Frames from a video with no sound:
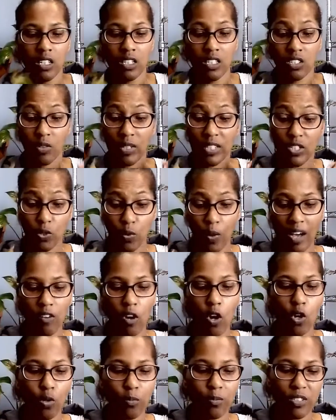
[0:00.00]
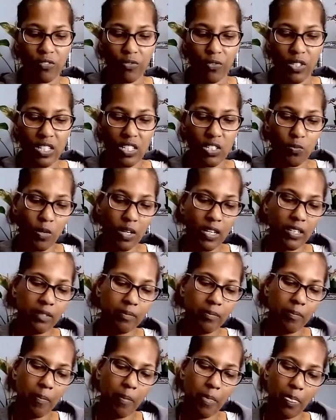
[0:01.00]
So I do have hopes for this
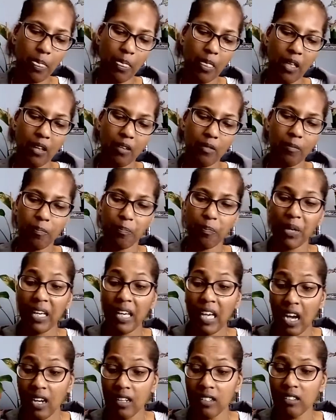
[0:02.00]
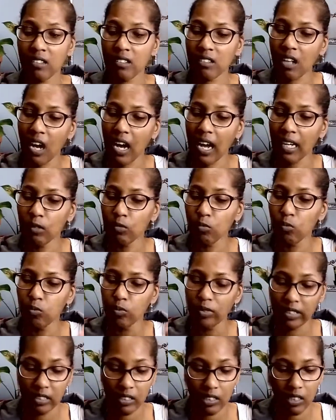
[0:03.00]
one because I
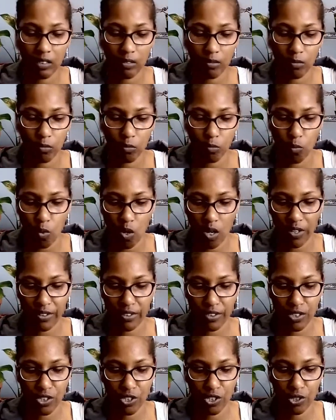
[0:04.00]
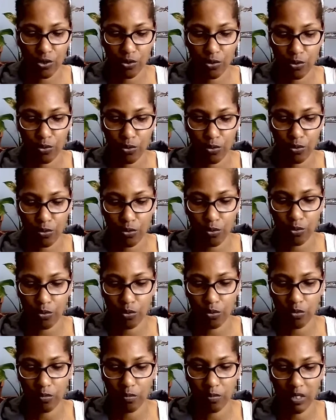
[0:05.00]
really want
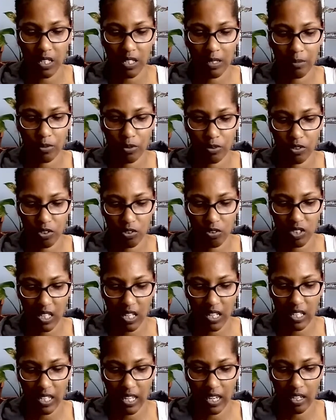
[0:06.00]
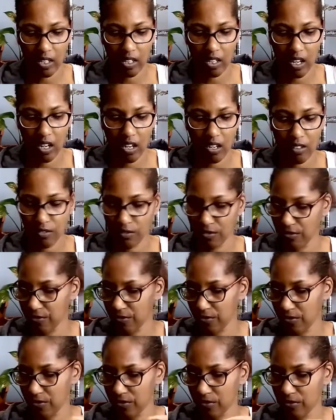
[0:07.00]
to be able to take care of
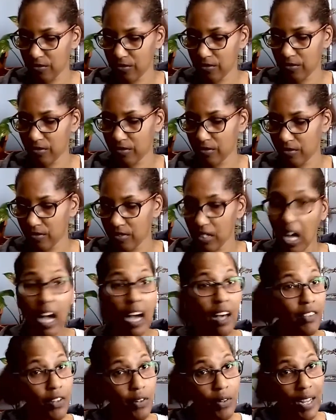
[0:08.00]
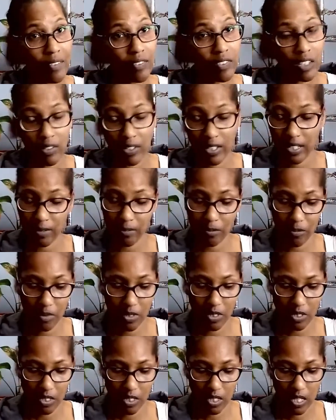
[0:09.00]
other
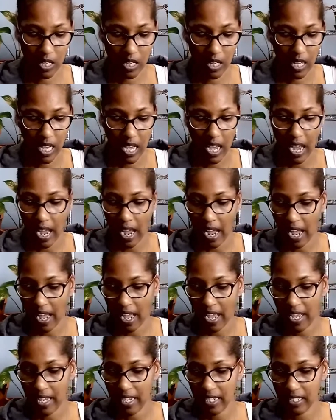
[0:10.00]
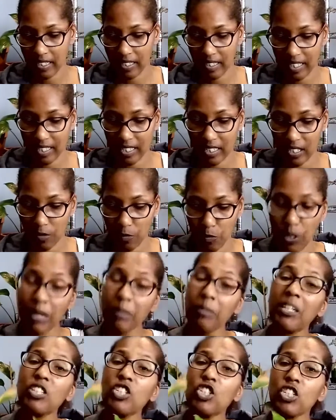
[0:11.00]
anthuriums. And this is pretty
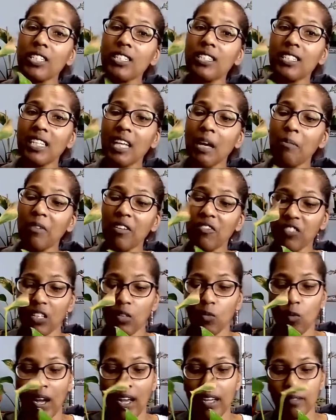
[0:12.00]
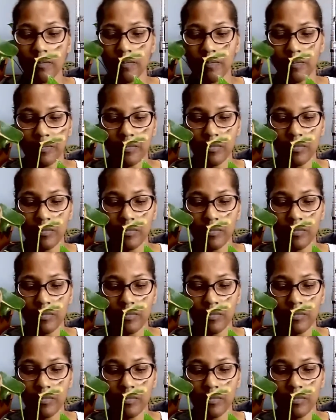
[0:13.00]
much just to get my feet wet